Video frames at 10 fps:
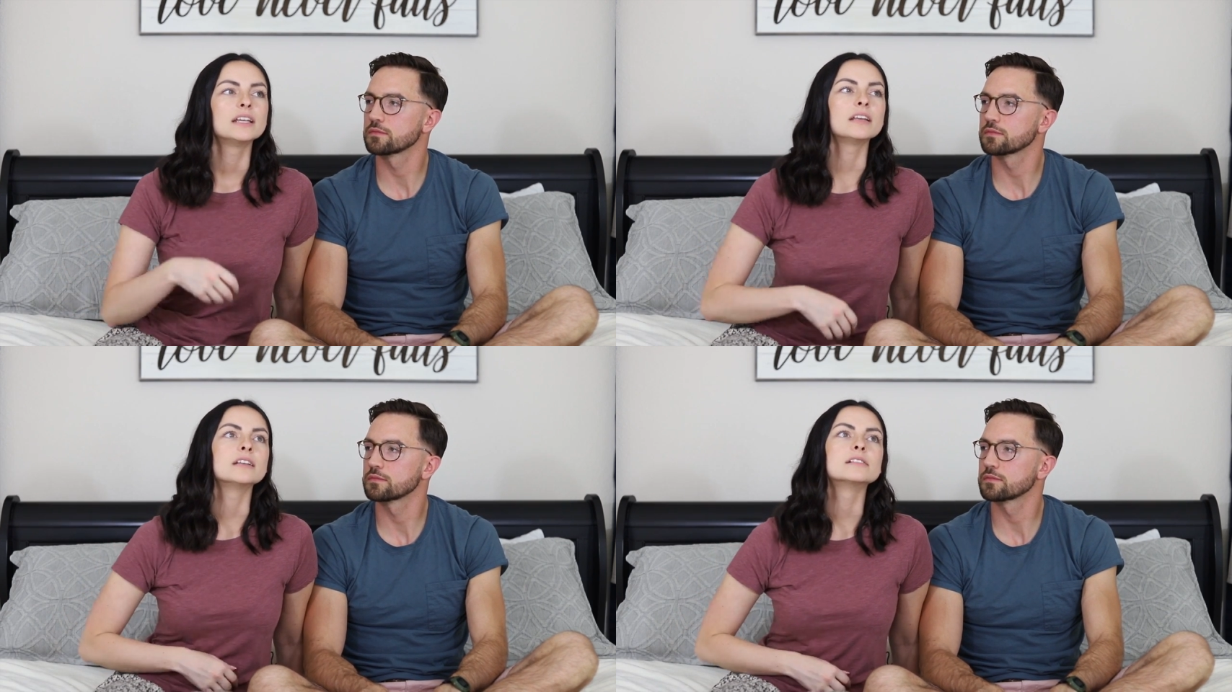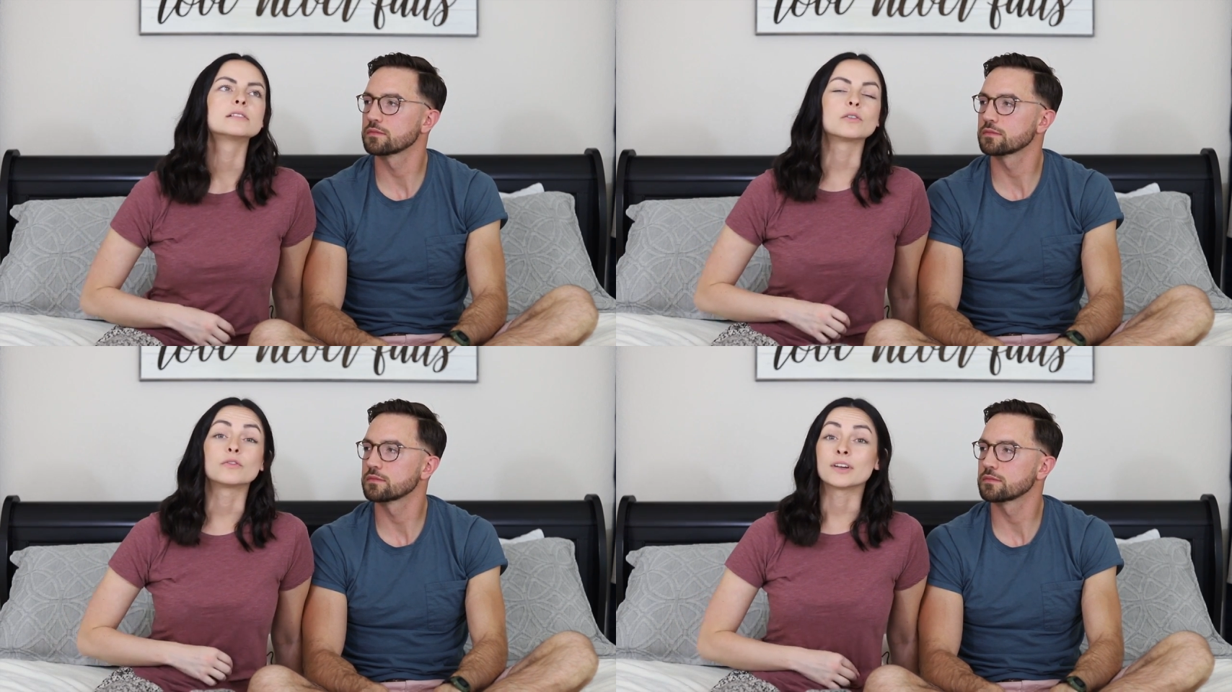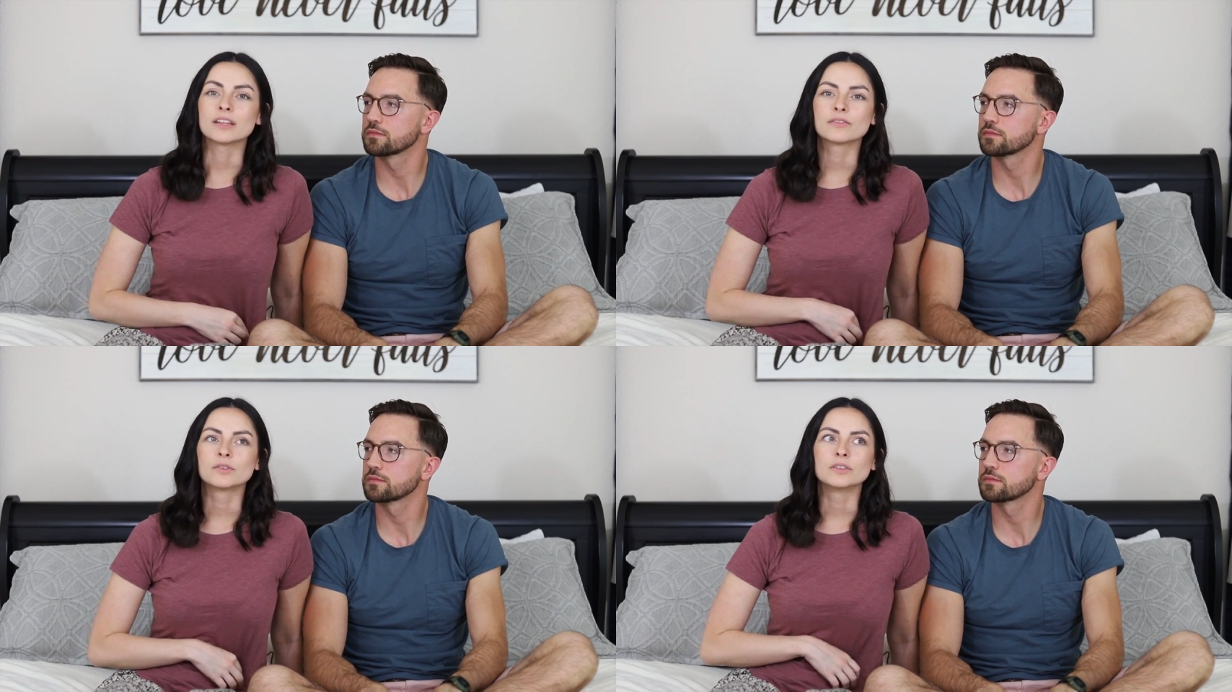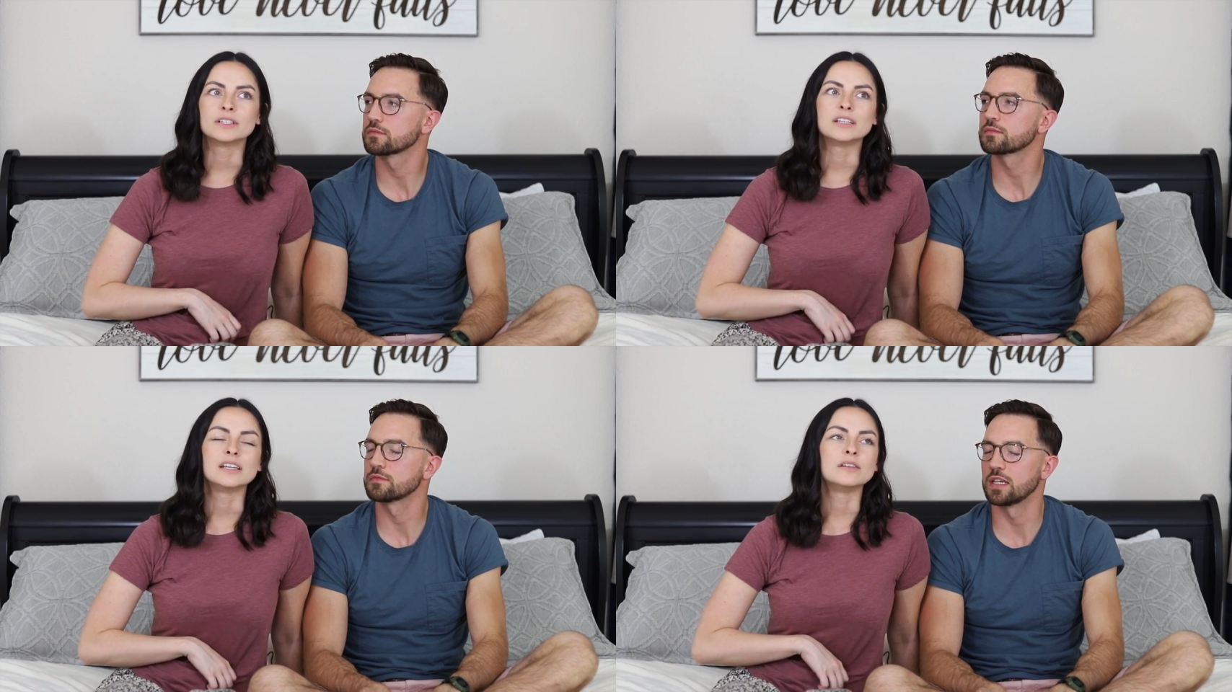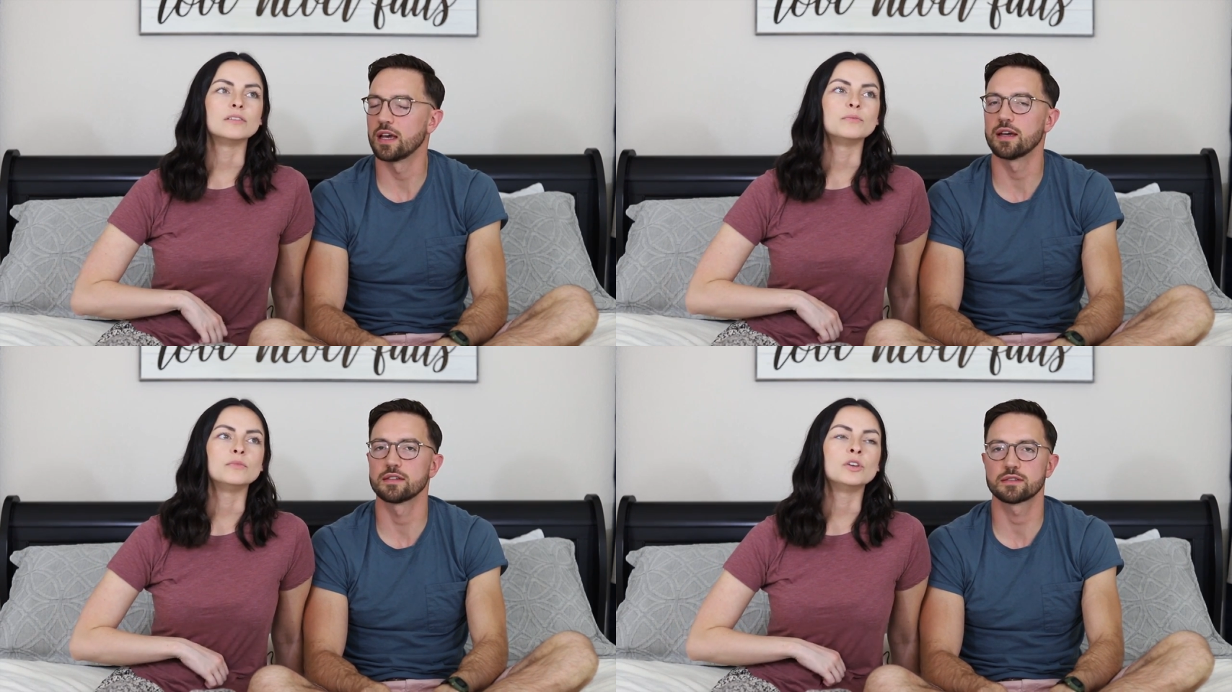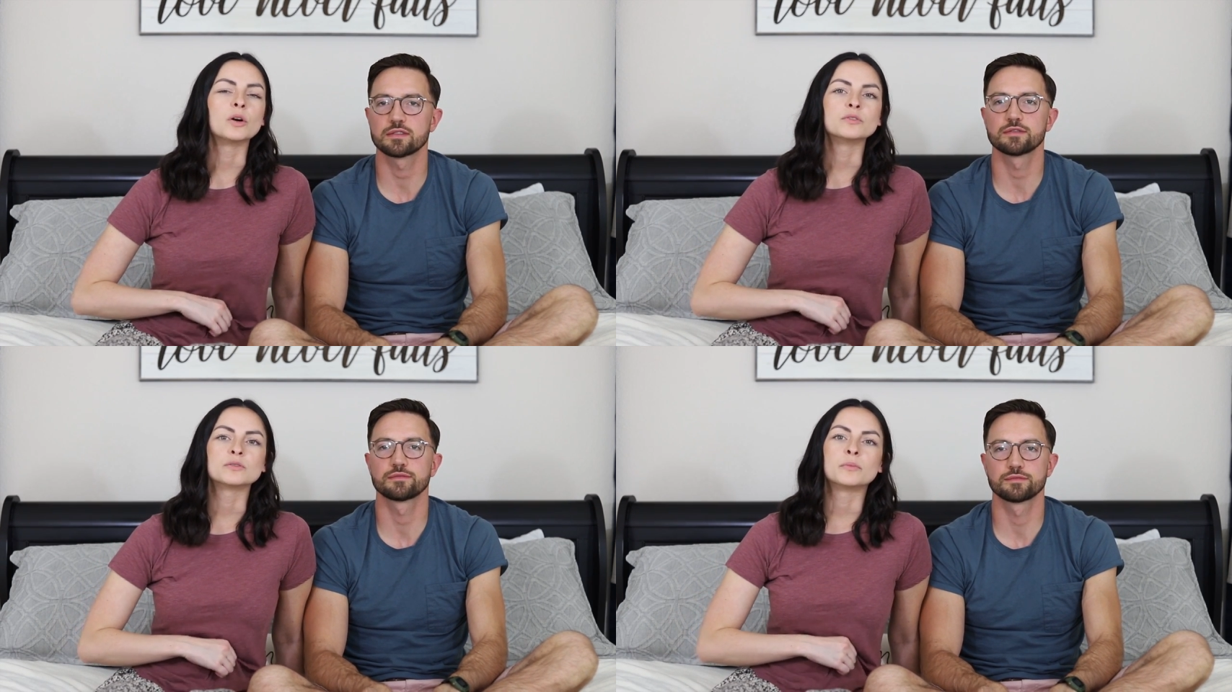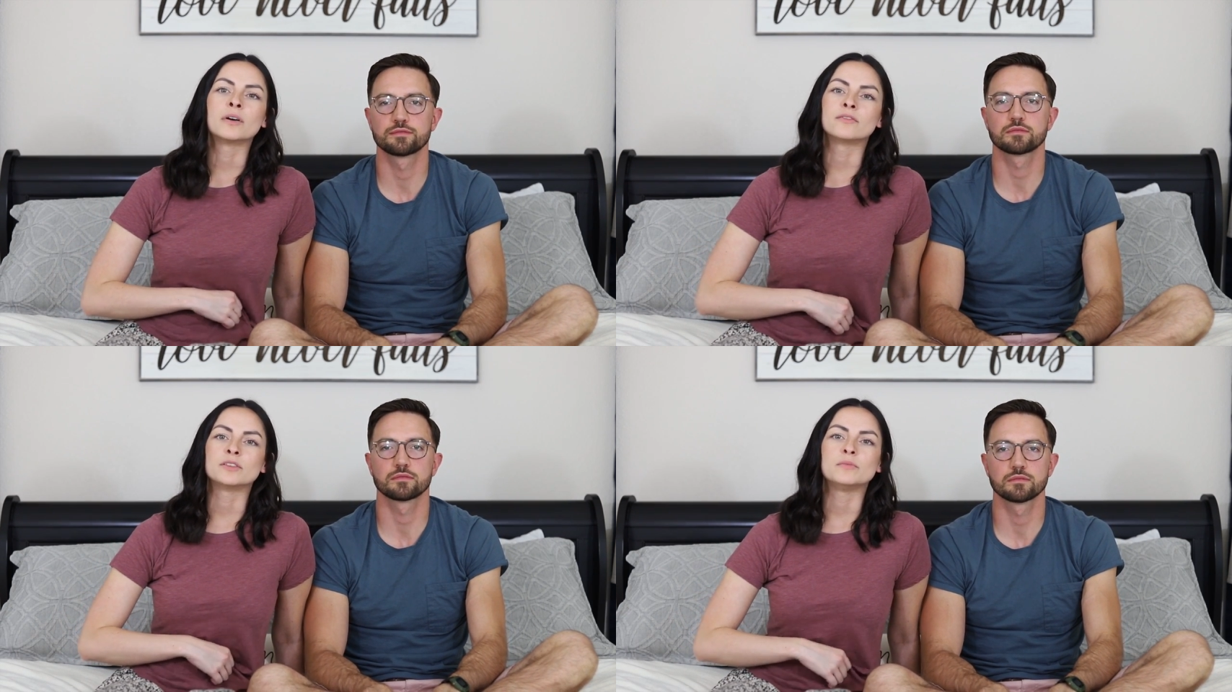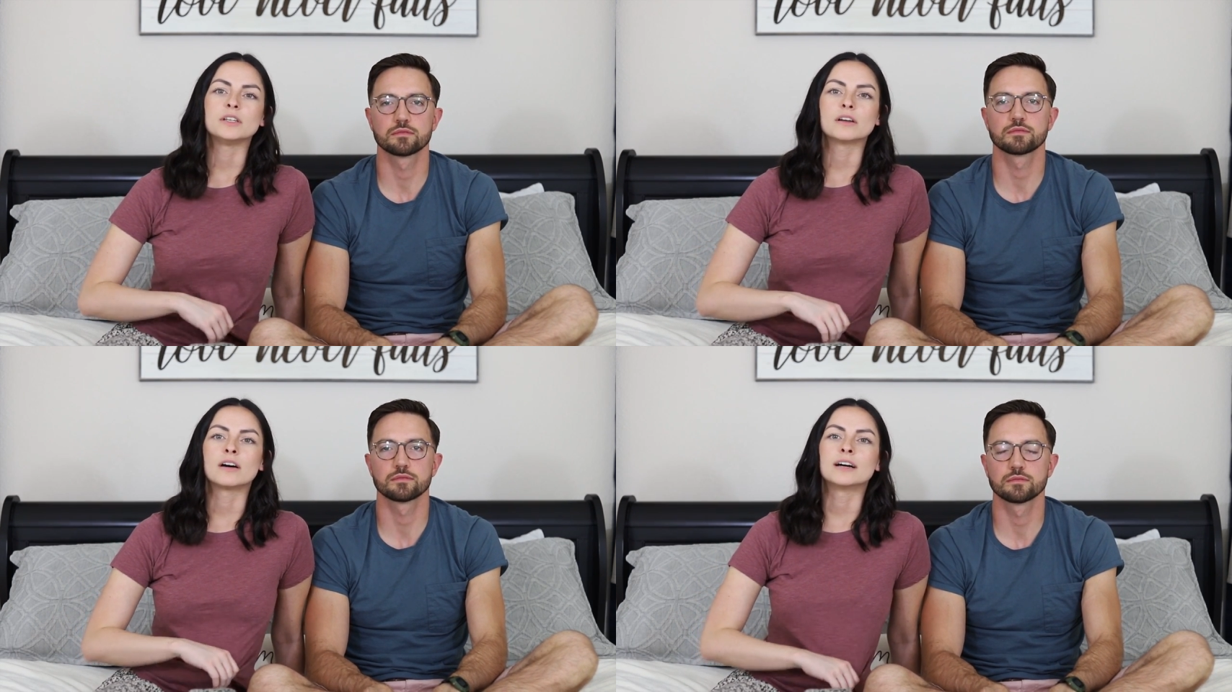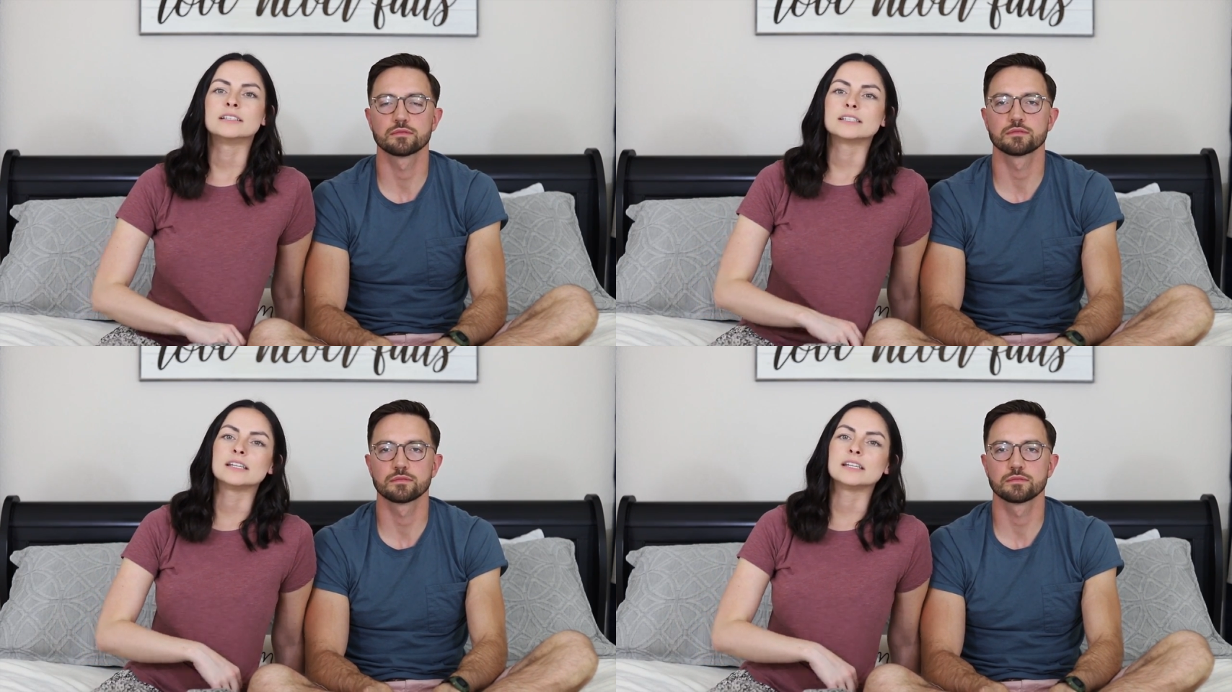Speaker 1: he is so faithful and, and yes. goes above and beyond